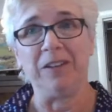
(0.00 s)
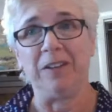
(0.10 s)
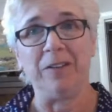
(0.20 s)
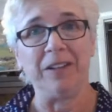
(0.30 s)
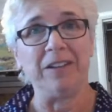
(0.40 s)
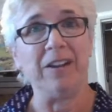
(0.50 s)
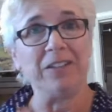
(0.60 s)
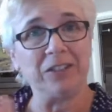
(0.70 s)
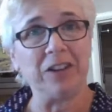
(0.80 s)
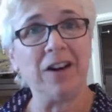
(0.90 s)

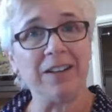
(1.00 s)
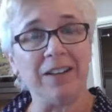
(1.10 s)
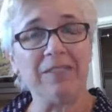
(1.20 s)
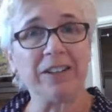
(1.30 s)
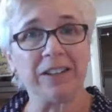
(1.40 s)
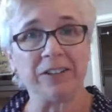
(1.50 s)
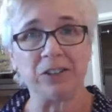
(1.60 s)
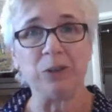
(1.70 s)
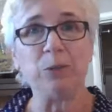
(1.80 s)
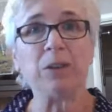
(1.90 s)
acknowledge God in everything.
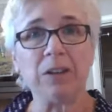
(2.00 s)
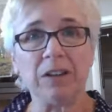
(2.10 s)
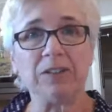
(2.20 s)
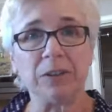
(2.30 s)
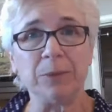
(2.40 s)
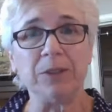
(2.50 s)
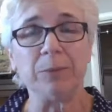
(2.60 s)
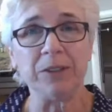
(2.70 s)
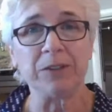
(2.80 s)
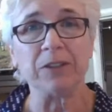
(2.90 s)
So you want to acknowledge him in
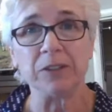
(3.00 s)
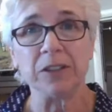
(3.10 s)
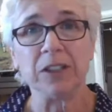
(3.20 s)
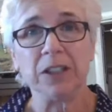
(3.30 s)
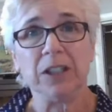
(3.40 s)
your business.